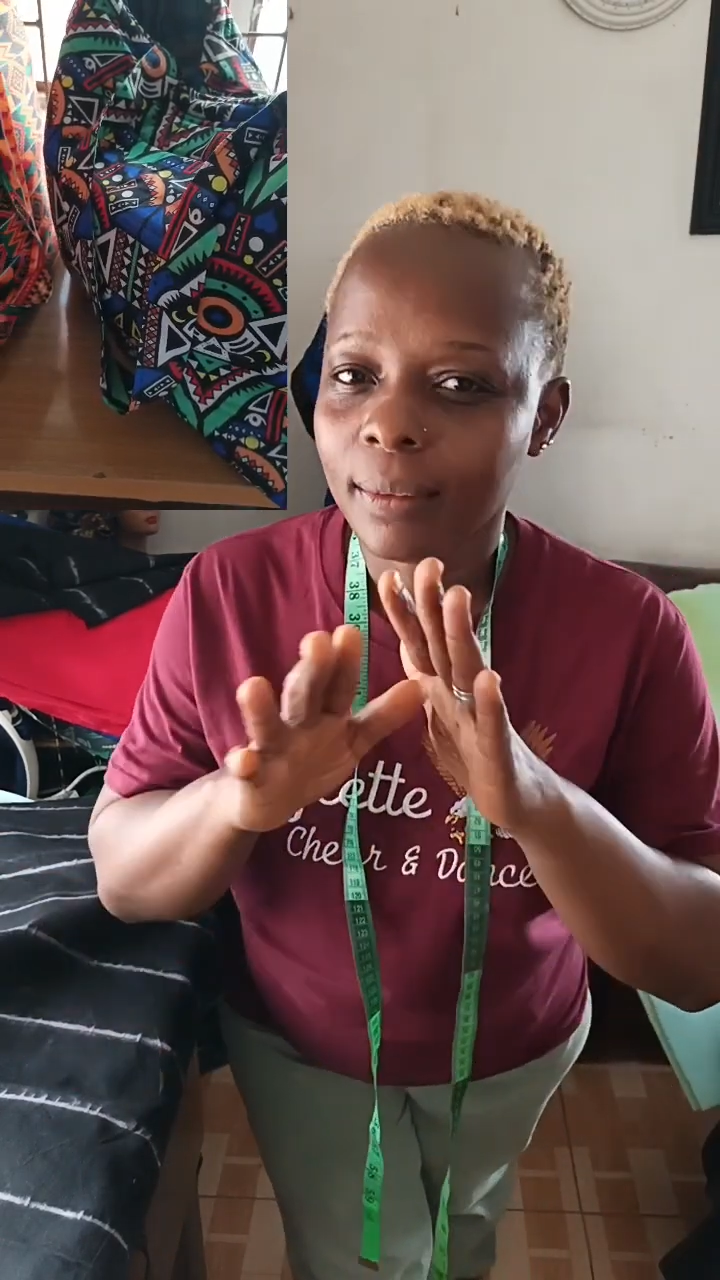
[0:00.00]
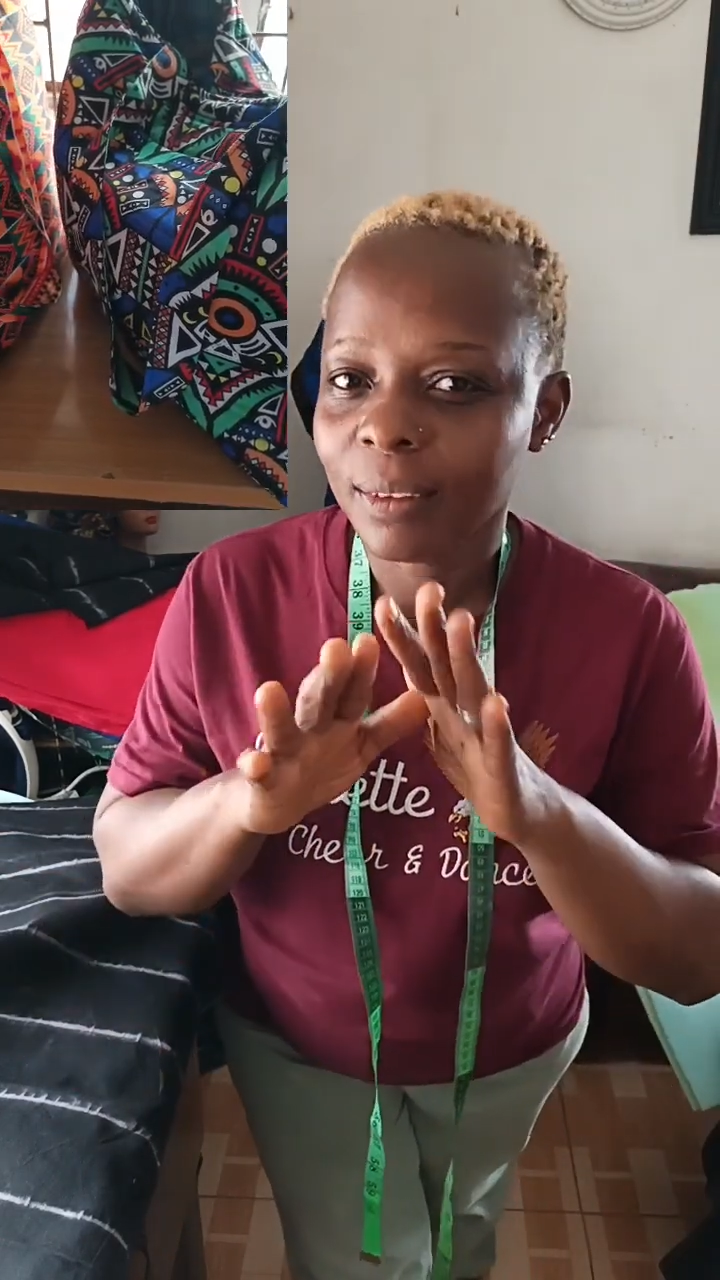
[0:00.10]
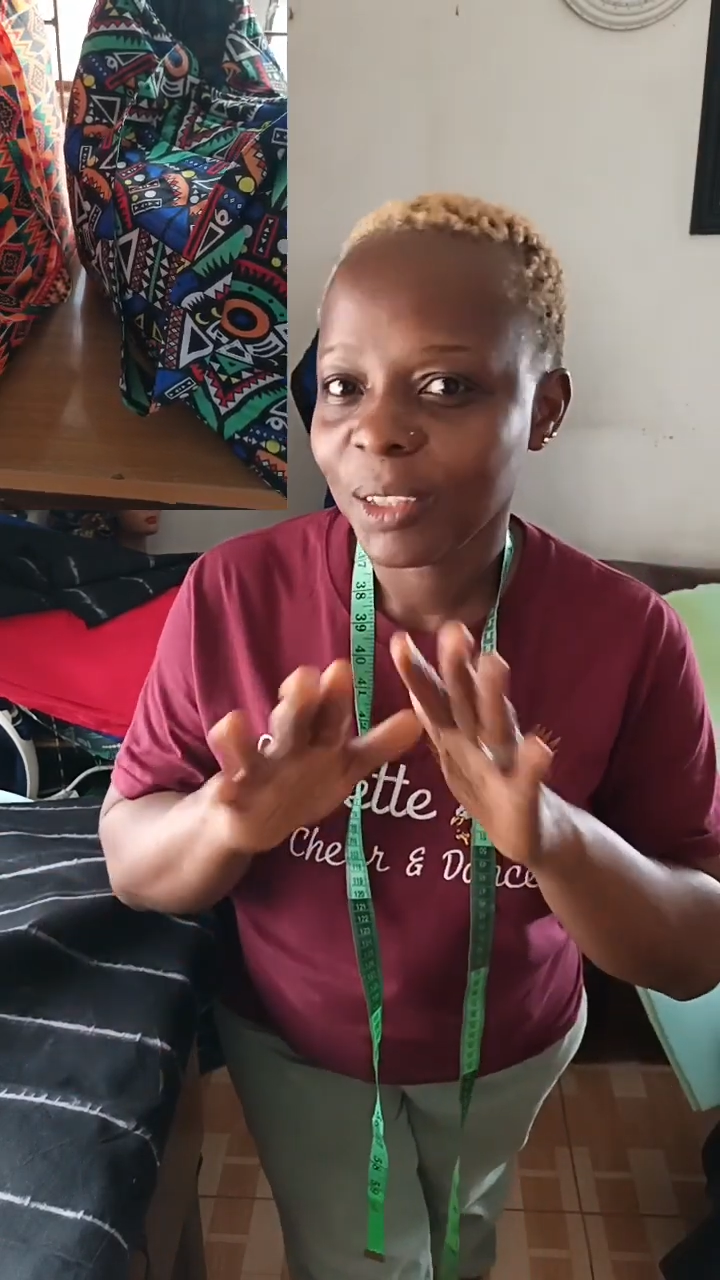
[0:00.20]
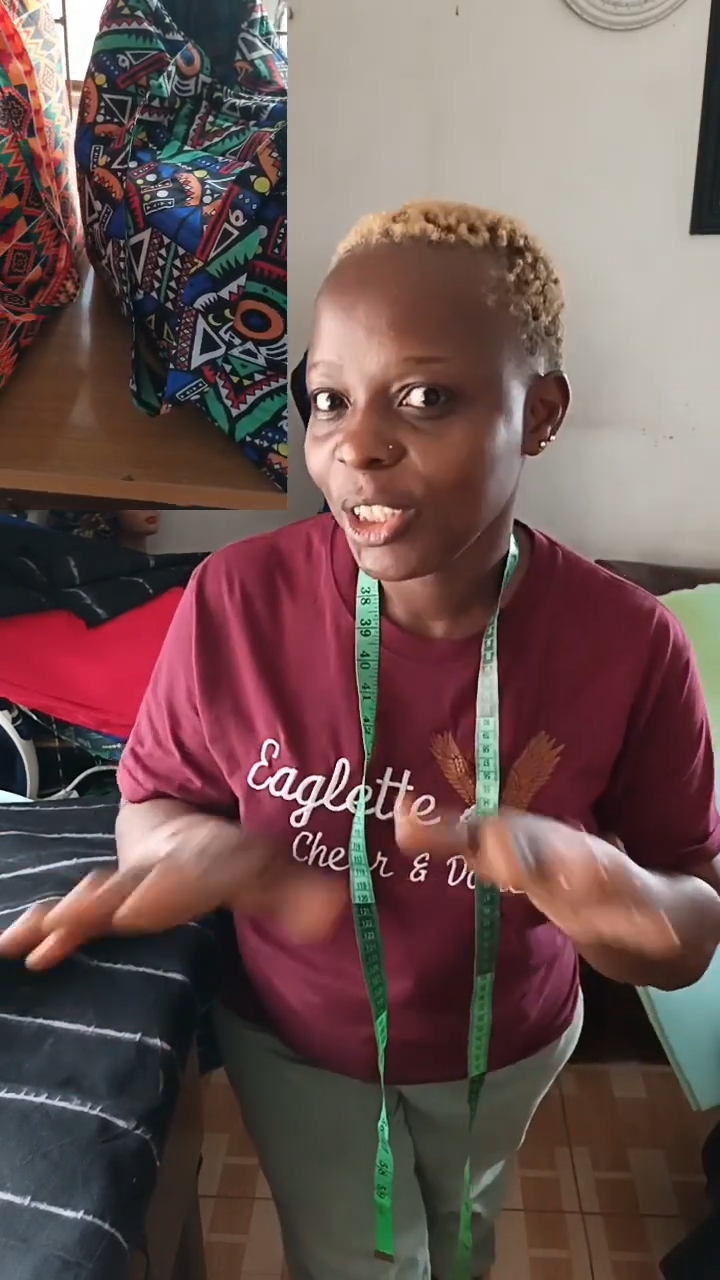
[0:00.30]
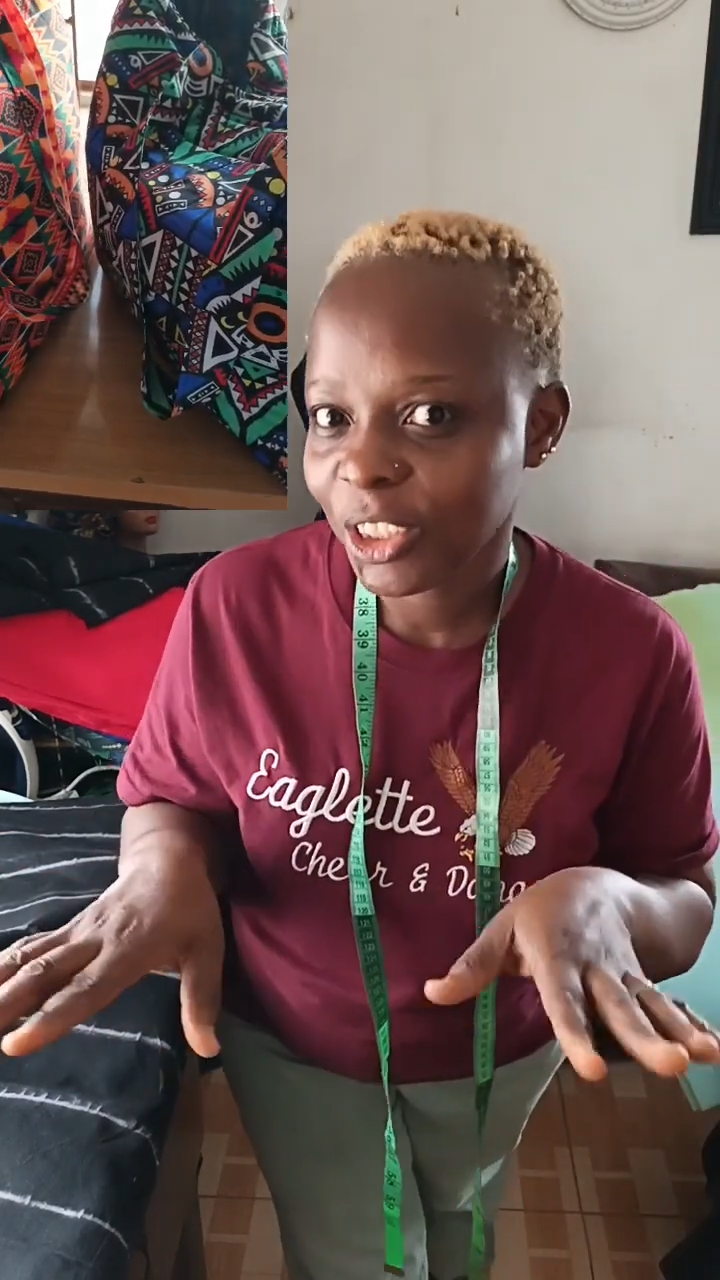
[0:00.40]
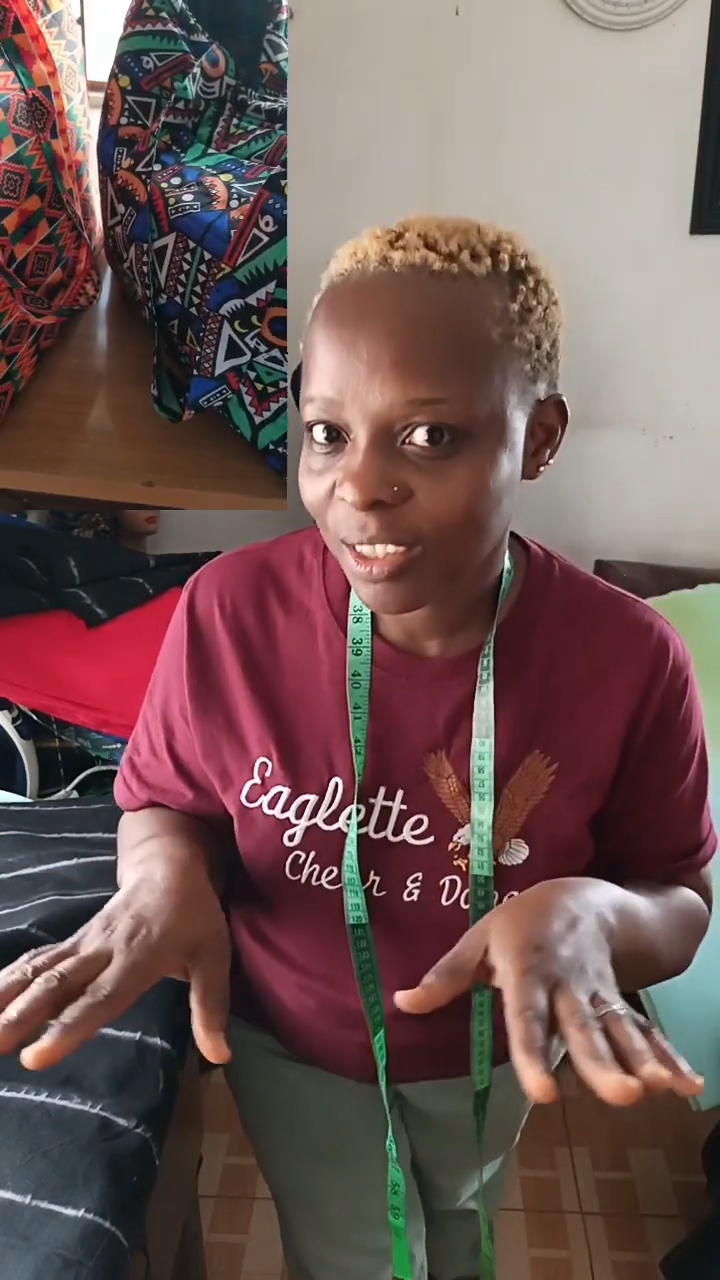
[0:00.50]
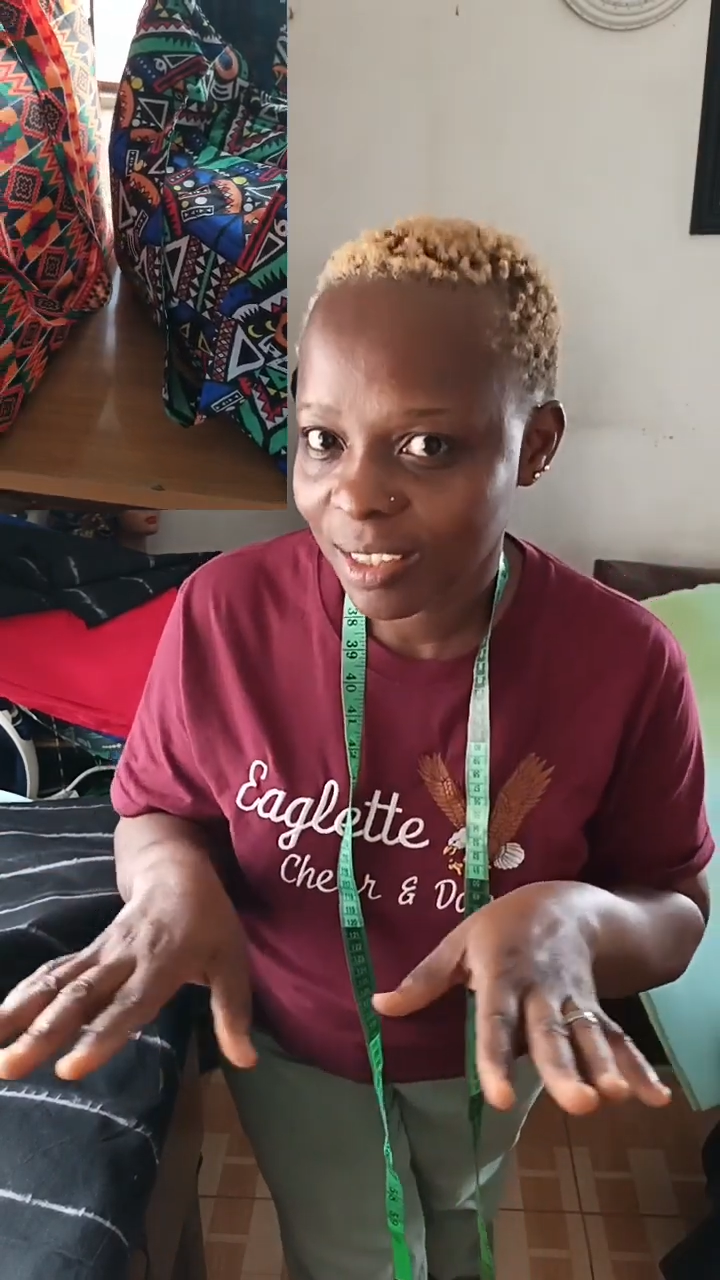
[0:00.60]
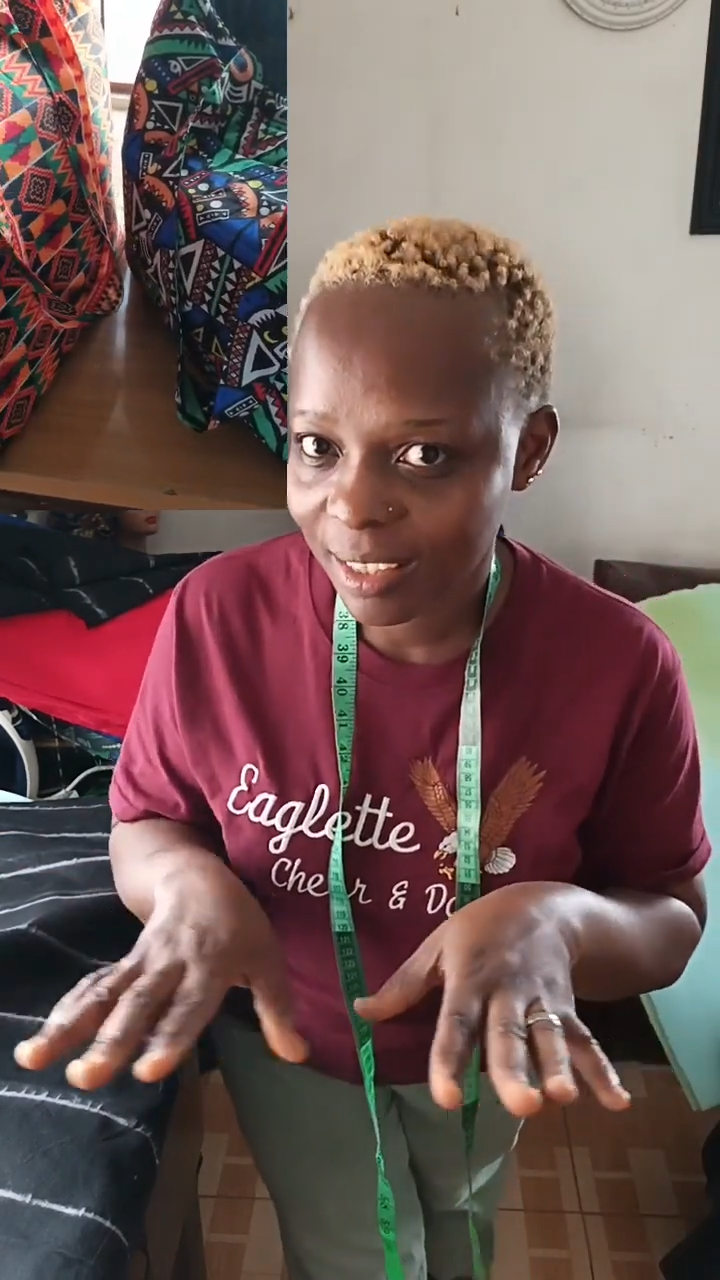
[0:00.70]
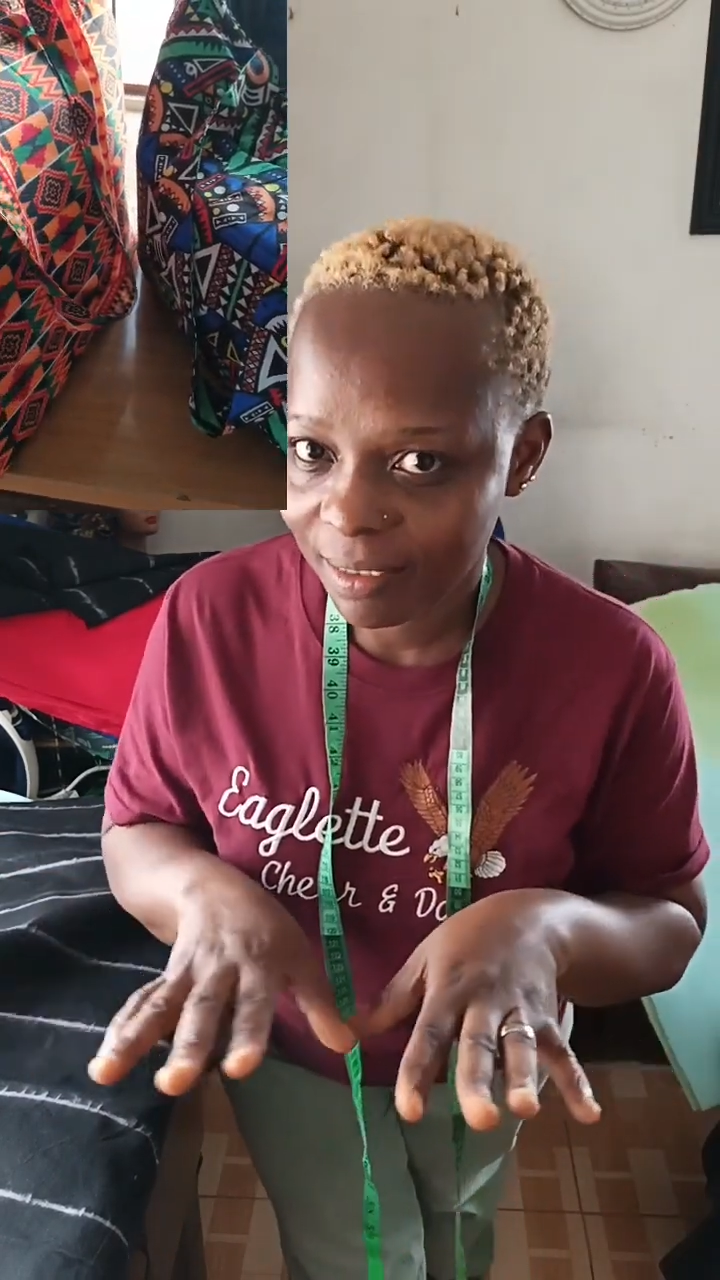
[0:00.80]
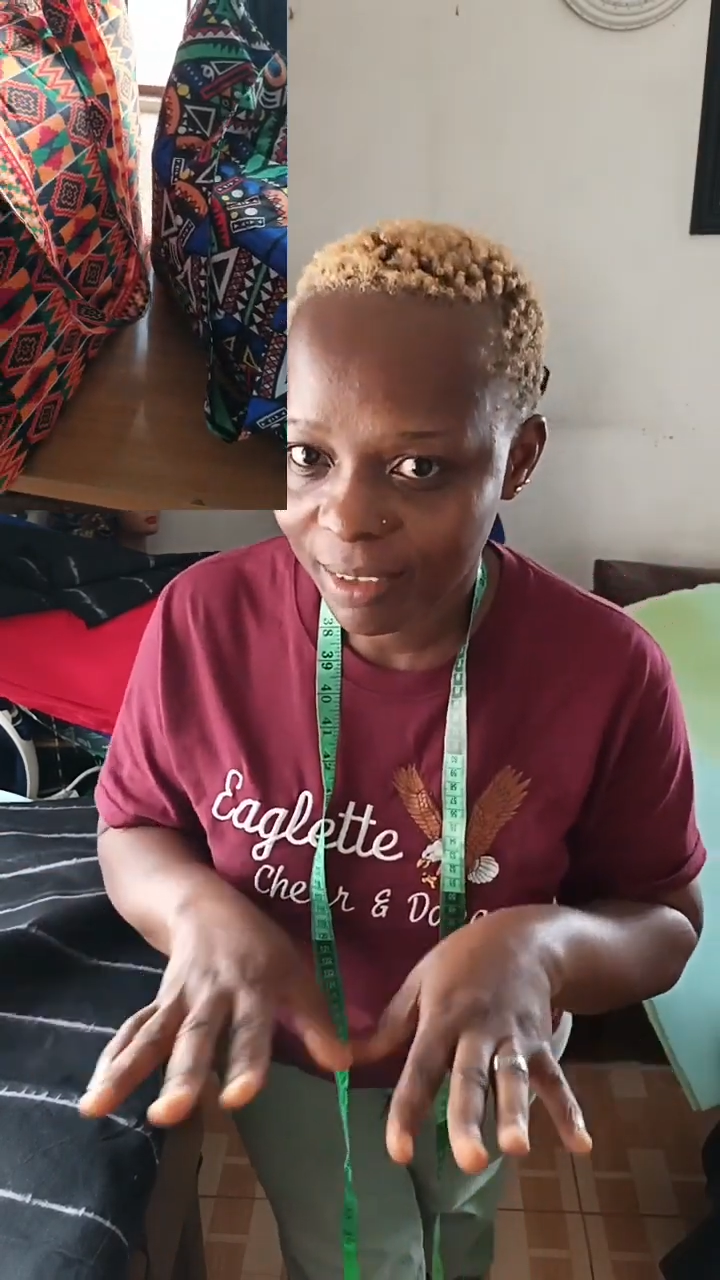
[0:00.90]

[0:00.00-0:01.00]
Not just the